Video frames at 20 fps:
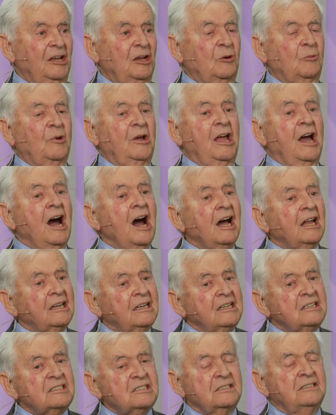We are
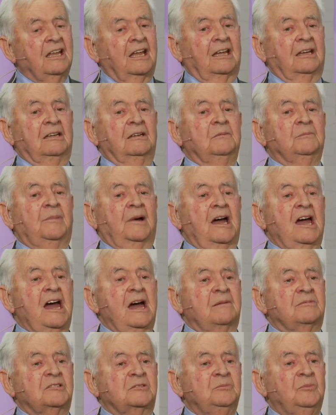listening,
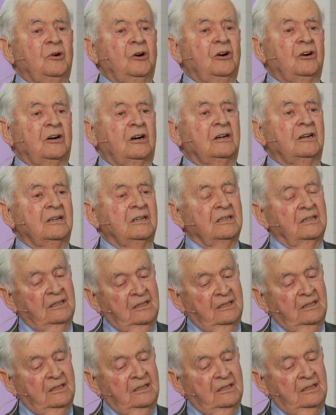perhaps more,